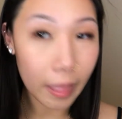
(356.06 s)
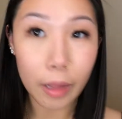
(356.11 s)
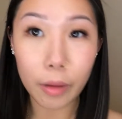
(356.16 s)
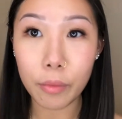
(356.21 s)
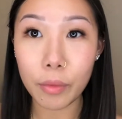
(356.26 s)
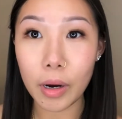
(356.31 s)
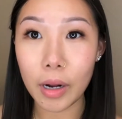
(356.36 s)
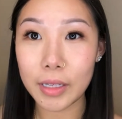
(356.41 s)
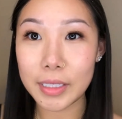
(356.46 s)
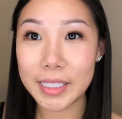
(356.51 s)

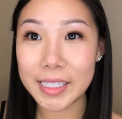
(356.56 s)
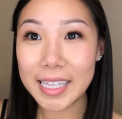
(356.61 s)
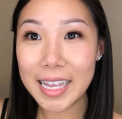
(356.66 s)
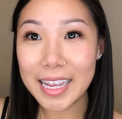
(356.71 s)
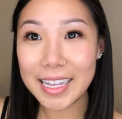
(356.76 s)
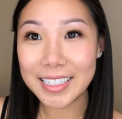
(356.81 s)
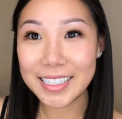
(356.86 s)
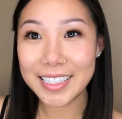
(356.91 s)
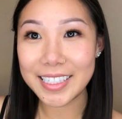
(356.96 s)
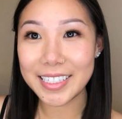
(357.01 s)
And we're all
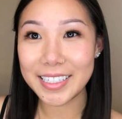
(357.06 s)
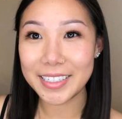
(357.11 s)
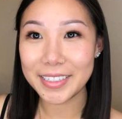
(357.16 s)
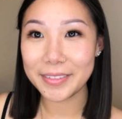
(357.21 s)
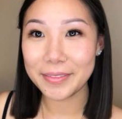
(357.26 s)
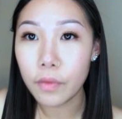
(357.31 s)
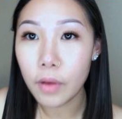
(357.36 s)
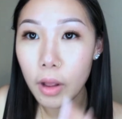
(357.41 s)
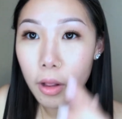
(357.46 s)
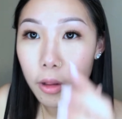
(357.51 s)
set.
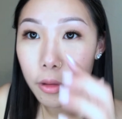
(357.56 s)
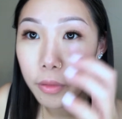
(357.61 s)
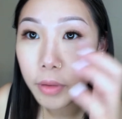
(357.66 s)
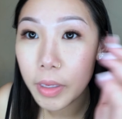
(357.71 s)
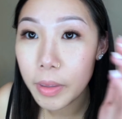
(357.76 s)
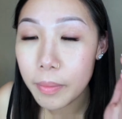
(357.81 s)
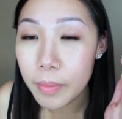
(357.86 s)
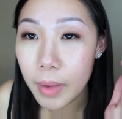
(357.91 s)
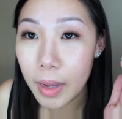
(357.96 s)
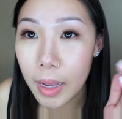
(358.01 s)

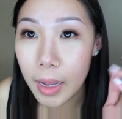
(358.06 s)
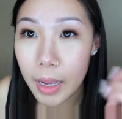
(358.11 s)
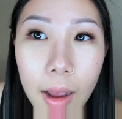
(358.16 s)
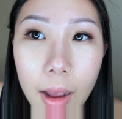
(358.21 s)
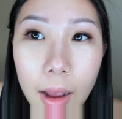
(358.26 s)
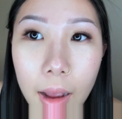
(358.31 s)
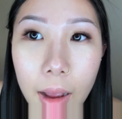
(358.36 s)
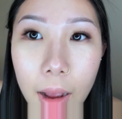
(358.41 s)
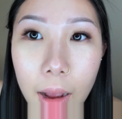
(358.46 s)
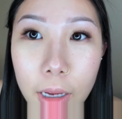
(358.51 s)
Following my
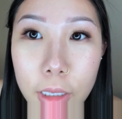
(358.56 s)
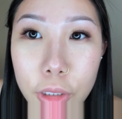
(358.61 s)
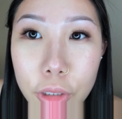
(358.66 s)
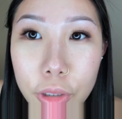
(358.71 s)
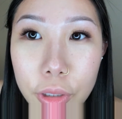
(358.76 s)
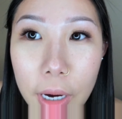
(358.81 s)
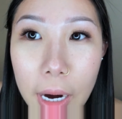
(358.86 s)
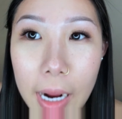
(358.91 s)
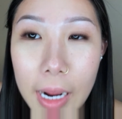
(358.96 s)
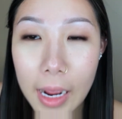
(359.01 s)

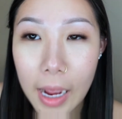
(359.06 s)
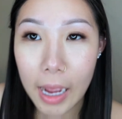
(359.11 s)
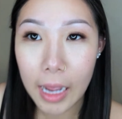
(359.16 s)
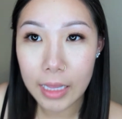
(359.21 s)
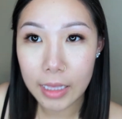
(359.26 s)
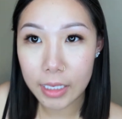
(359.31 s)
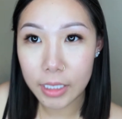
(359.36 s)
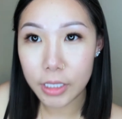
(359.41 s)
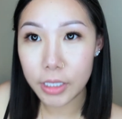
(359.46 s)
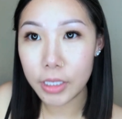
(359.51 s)
under eye
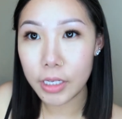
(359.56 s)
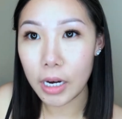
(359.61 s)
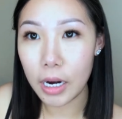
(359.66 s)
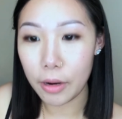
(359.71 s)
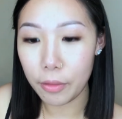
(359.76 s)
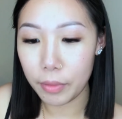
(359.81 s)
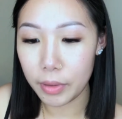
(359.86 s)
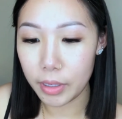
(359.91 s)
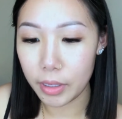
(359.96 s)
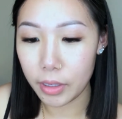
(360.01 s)
highlighter,
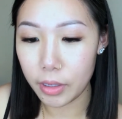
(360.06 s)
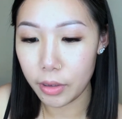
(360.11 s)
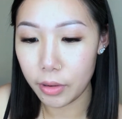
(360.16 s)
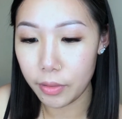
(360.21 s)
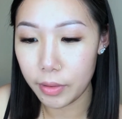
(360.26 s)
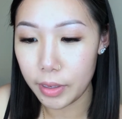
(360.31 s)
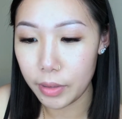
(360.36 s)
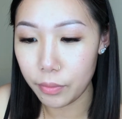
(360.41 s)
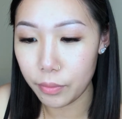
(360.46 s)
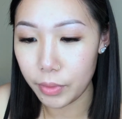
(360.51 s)
I want to
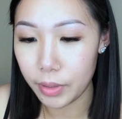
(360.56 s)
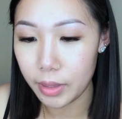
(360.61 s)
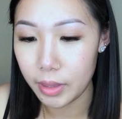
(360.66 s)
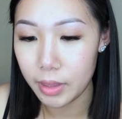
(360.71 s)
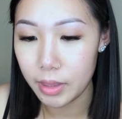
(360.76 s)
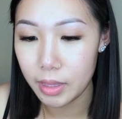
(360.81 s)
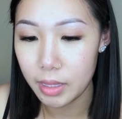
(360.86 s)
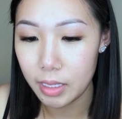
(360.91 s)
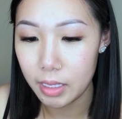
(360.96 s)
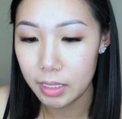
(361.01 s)
go in with
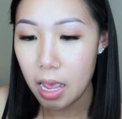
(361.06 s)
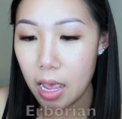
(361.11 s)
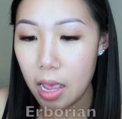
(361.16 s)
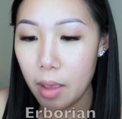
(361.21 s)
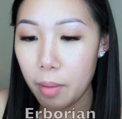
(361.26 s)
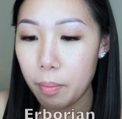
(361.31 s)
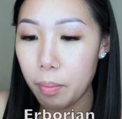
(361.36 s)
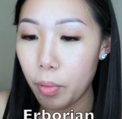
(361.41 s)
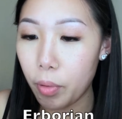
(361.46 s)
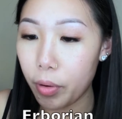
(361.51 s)
the
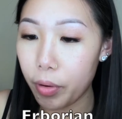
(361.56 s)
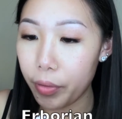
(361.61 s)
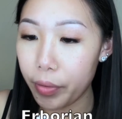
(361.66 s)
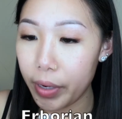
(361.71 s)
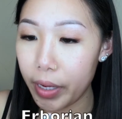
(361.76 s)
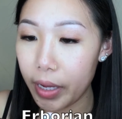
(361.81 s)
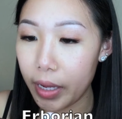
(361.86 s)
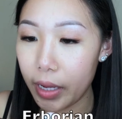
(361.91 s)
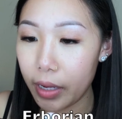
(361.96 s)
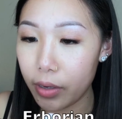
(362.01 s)

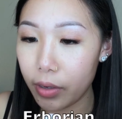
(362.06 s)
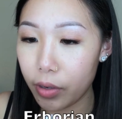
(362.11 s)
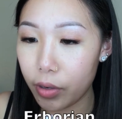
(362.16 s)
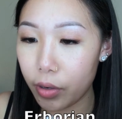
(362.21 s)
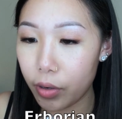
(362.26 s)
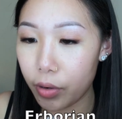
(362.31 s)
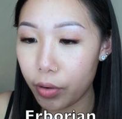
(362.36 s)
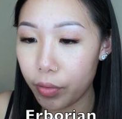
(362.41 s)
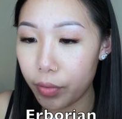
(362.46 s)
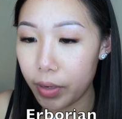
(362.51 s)
Erborian
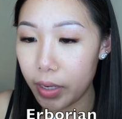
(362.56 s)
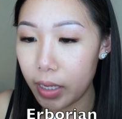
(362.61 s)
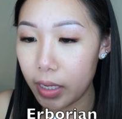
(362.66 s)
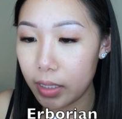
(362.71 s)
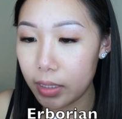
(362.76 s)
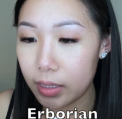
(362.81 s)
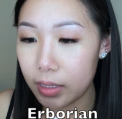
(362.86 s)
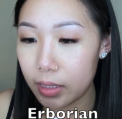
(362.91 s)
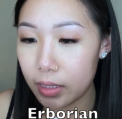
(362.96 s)
Korean